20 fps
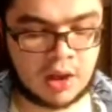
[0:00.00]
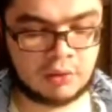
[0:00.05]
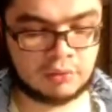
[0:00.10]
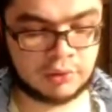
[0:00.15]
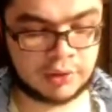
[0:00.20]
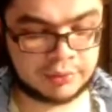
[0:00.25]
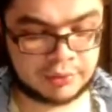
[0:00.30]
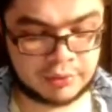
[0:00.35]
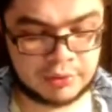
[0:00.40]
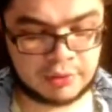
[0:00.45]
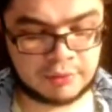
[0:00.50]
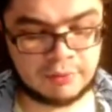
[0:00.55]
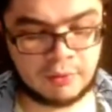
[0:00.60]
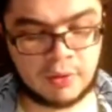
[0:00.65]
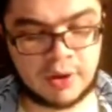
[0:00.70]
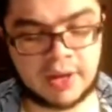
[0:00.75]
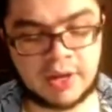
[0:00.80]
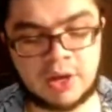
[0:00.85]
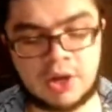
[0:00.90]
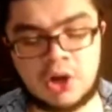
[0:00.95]
with Luke
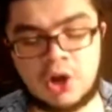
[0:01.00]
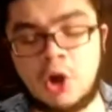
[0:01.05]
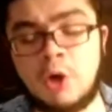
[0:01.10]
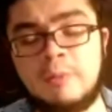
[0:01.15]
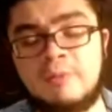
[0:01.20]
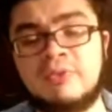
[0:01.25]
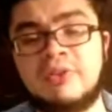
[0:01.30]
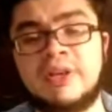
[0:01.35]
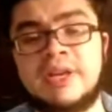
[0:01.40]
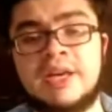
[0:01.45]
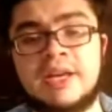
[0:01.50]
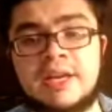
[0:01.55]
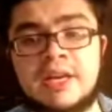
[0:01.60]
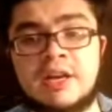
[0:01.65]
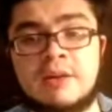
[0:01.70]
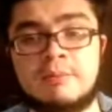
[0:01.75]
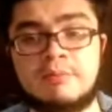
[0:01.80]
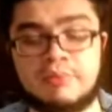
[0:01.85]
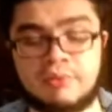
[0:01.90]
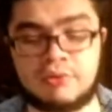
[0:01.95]
Voit, hopefully he
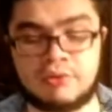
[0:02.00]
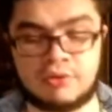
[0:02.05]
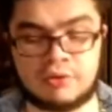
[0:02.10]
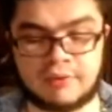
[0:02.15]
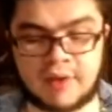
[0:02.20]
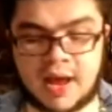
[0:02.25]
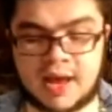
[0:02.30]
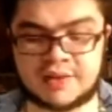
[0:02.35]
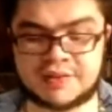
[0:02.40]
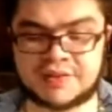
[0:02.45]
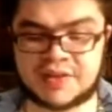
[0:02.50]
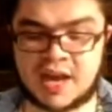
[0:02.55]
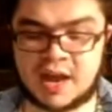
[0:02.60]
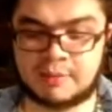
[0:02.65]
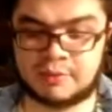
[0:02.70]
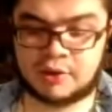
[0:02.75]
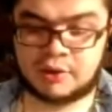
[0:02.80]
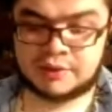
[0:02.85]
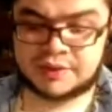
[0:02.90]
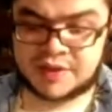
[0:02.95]
can improve as
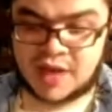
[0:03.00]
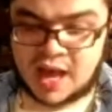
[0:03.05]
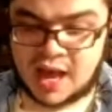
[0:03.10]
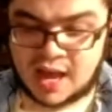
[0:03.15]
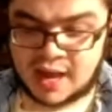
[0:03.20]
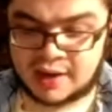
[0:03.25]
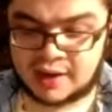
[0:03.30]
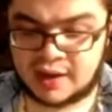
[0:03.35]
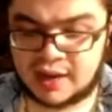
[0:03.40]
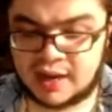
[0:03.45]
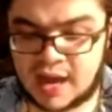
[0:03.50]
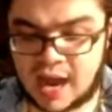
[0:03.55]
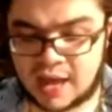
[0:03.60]
time goes on.